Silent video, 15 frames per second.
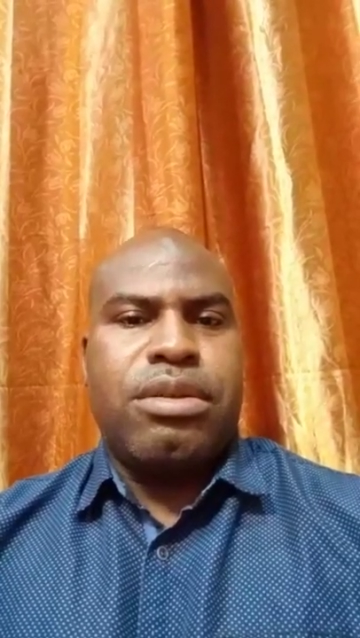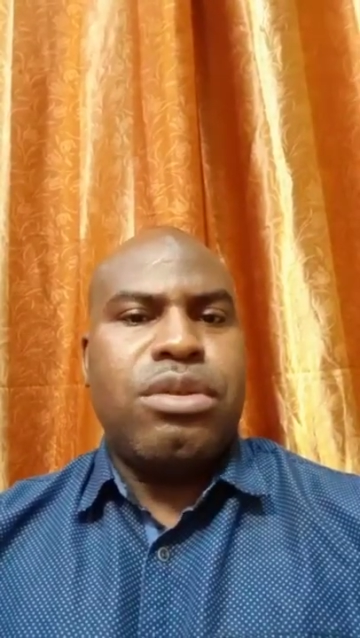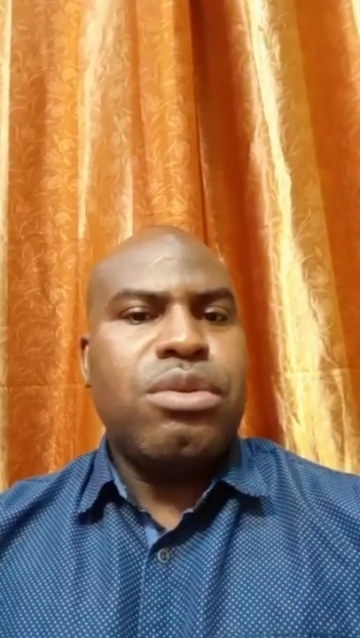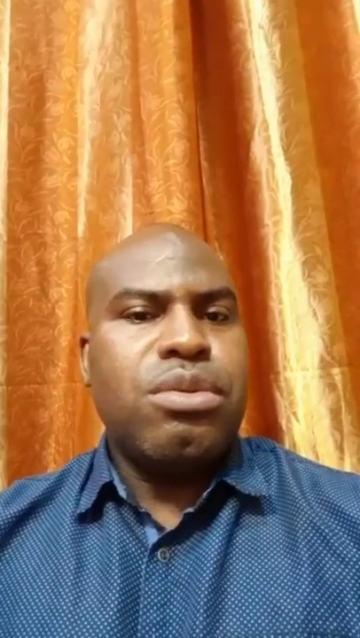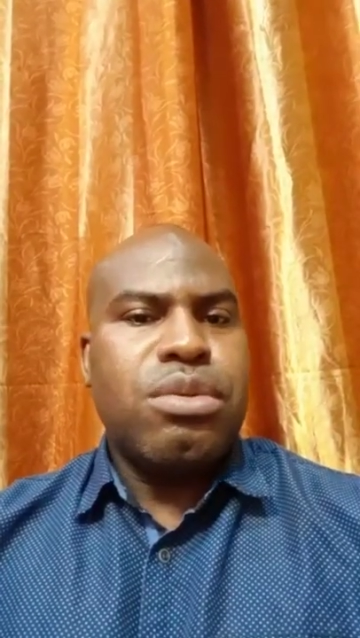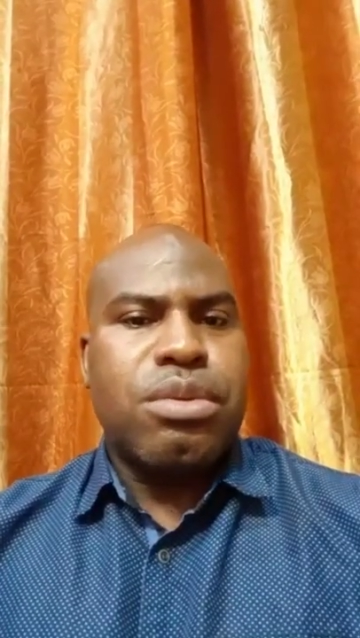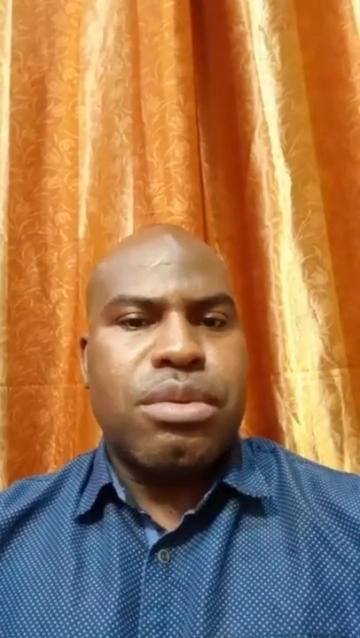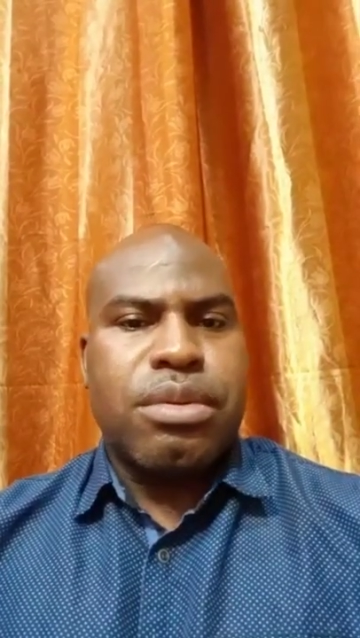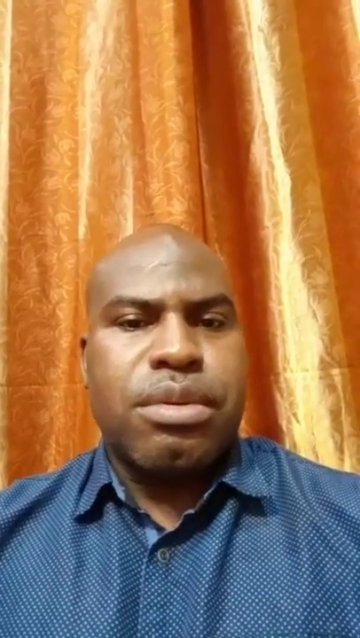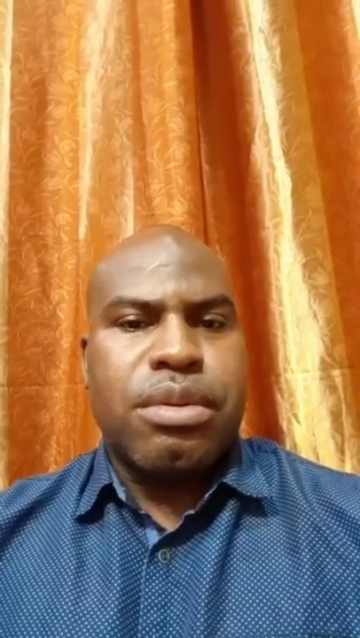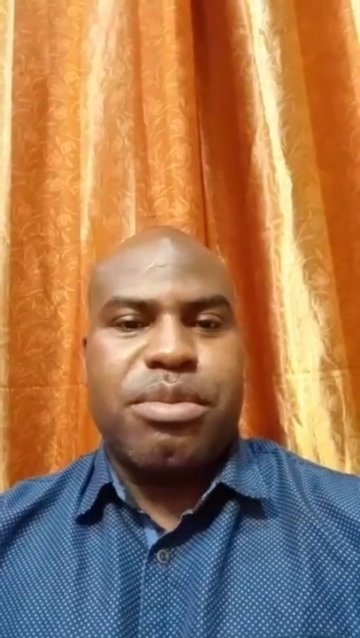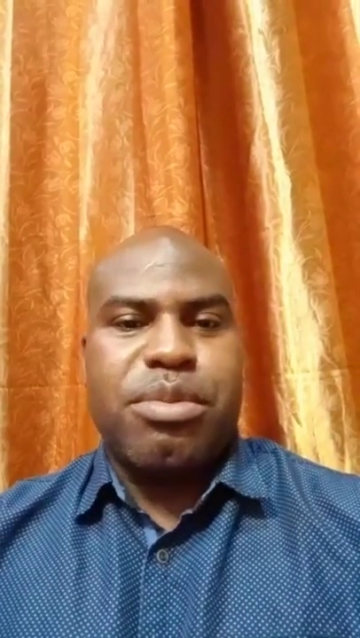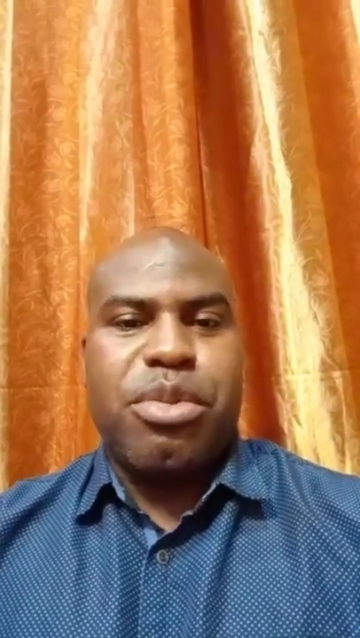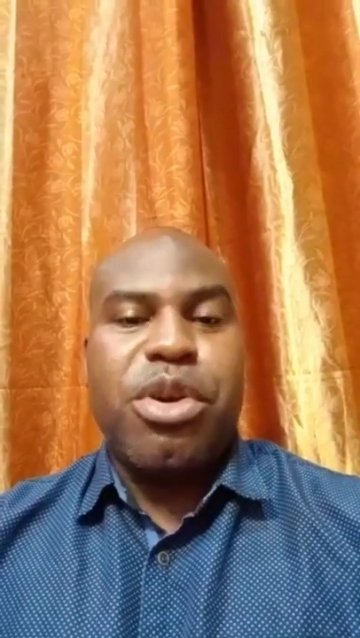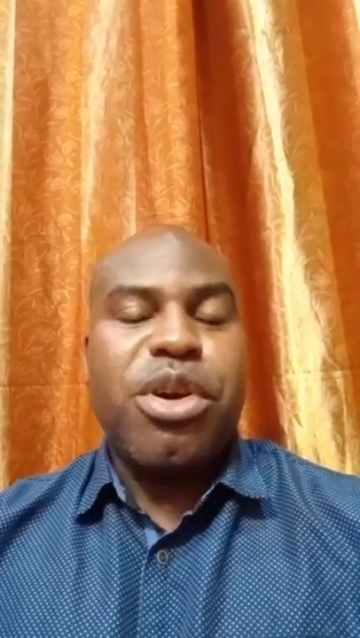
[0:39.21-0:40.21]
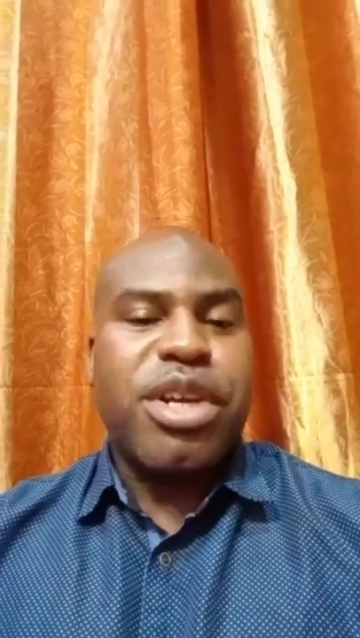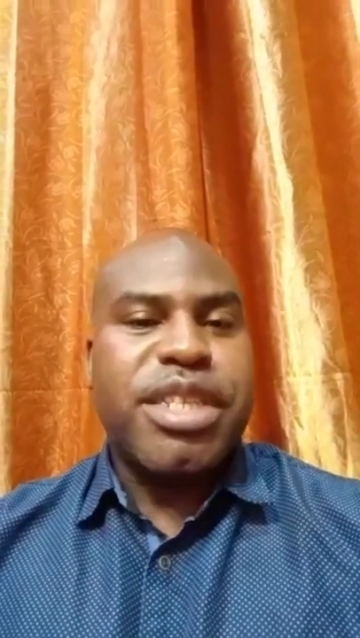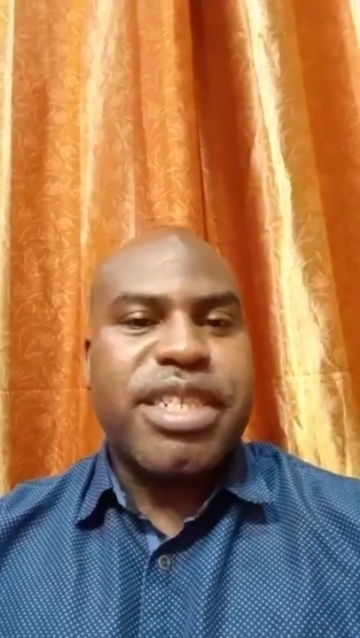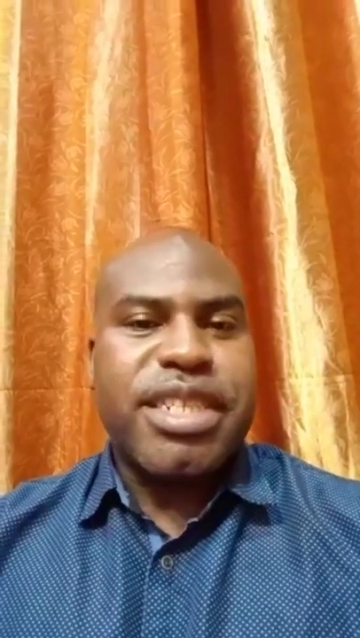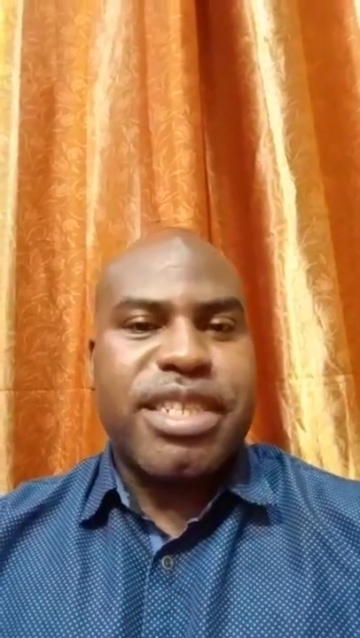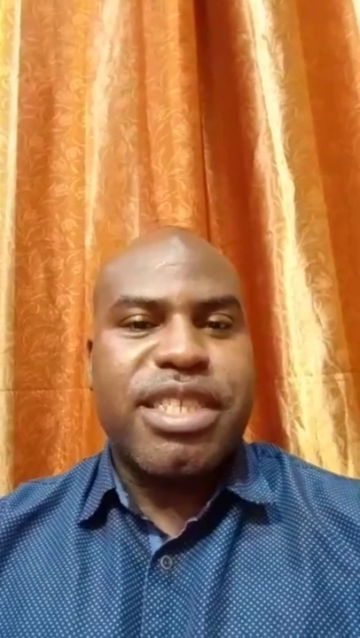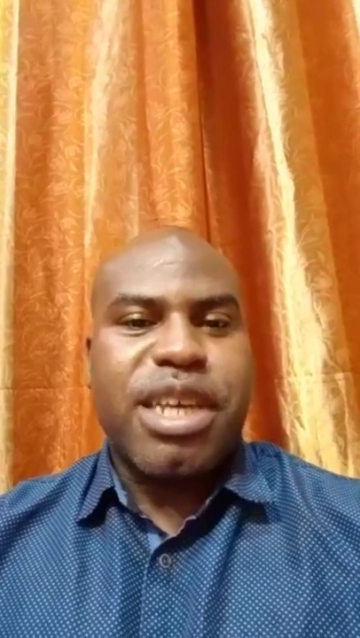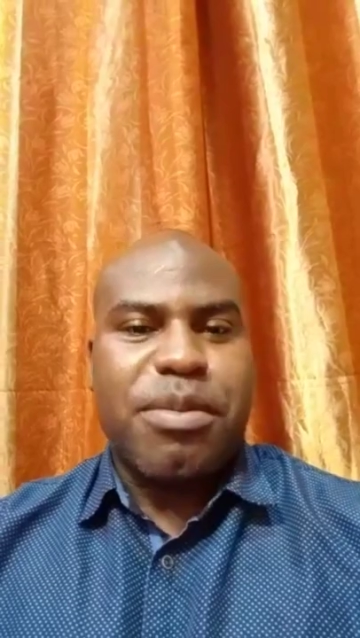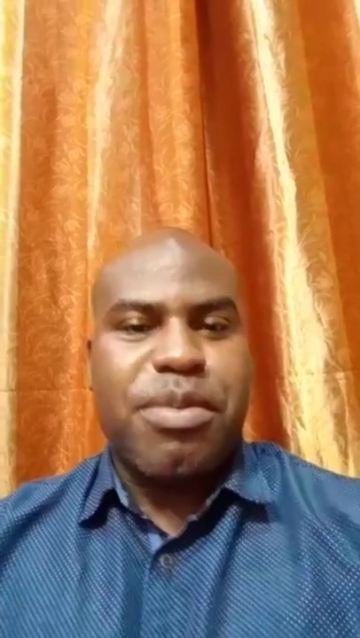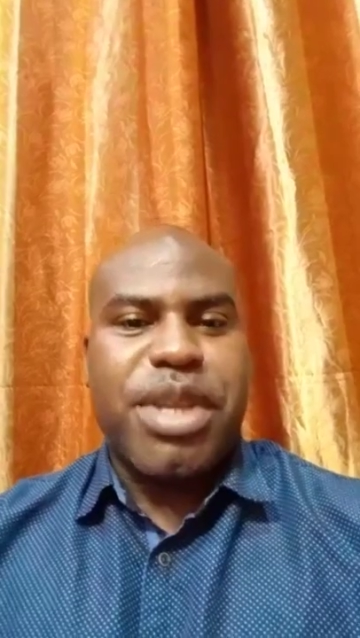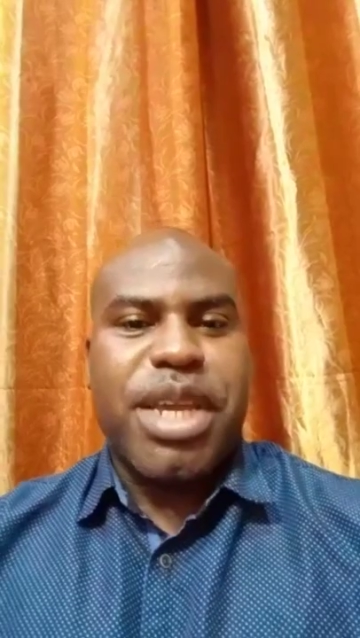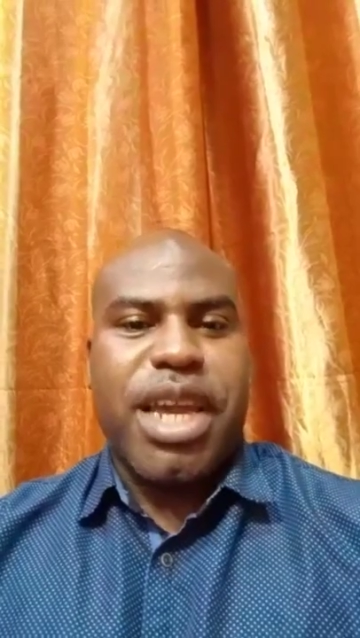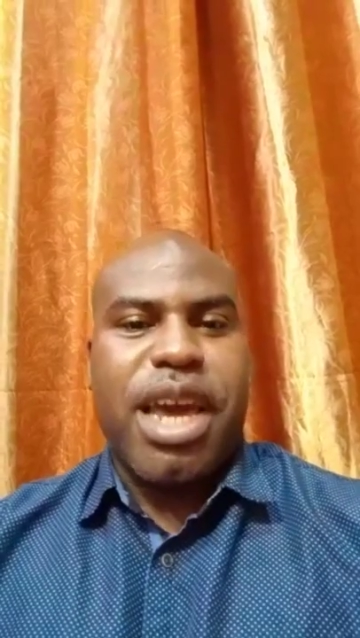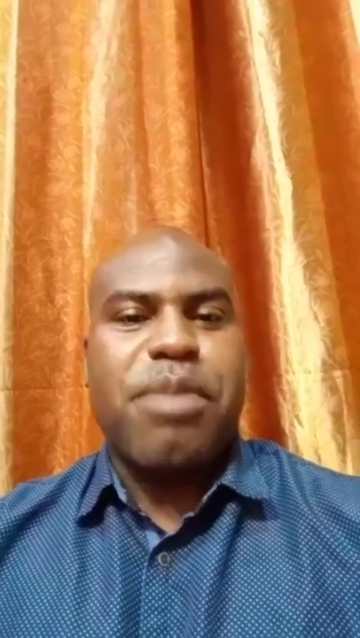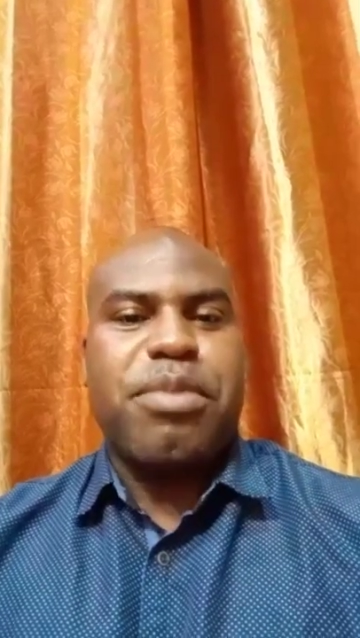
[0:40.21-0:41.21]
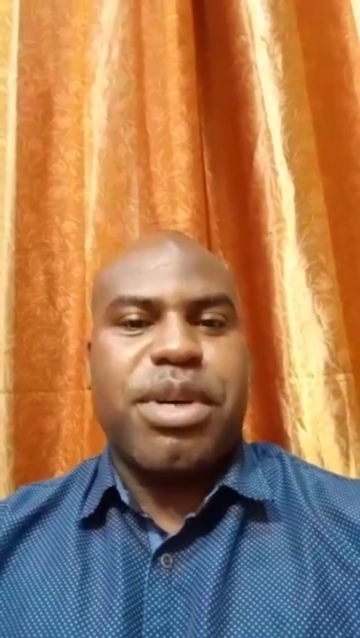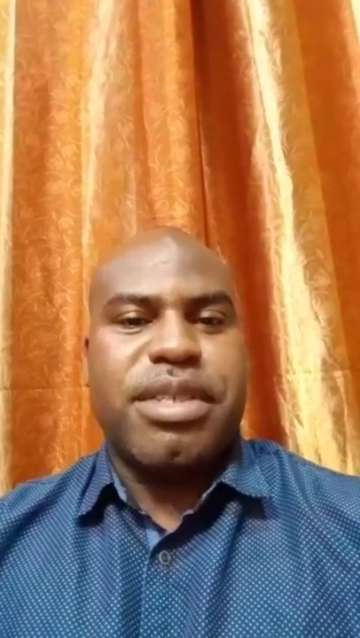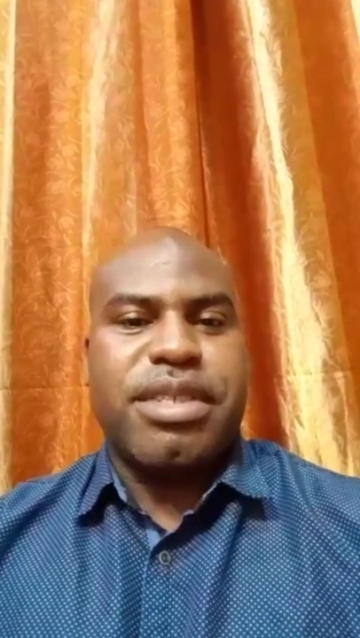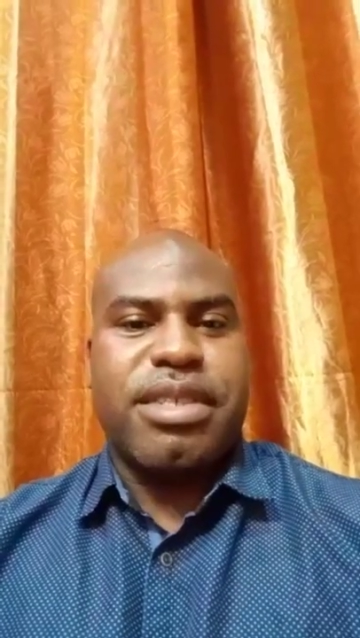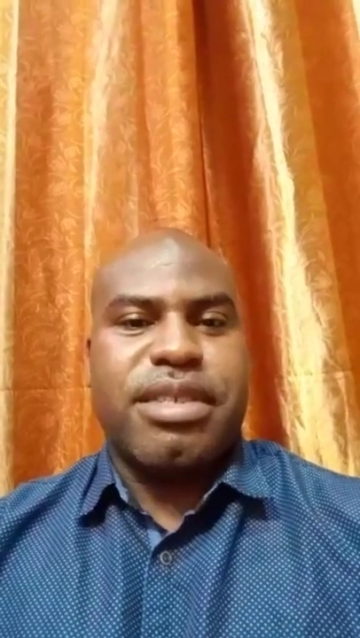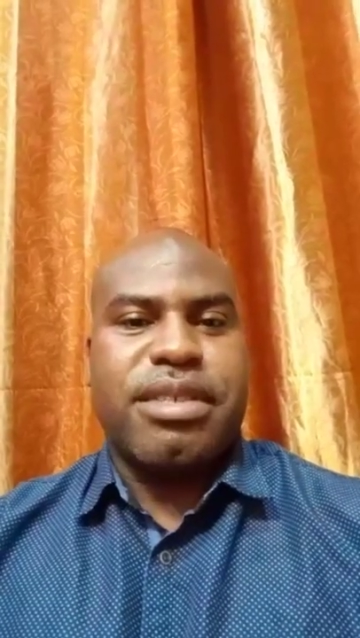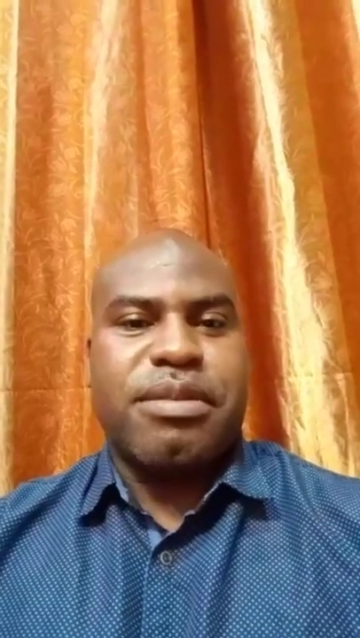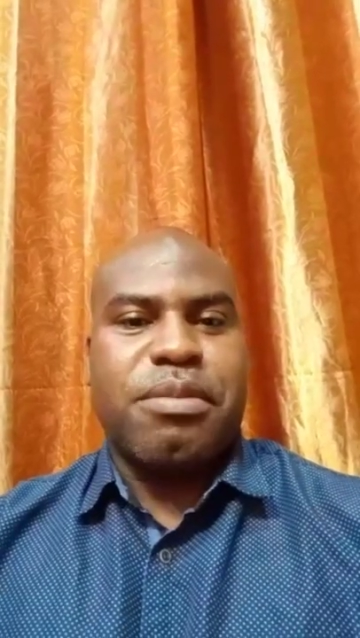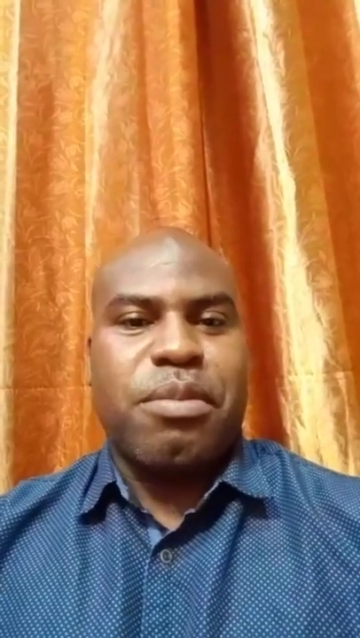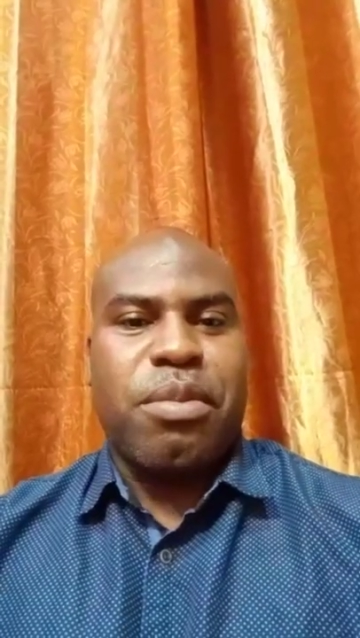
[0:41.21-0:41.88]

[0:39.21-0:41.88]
Two, pray until something happens.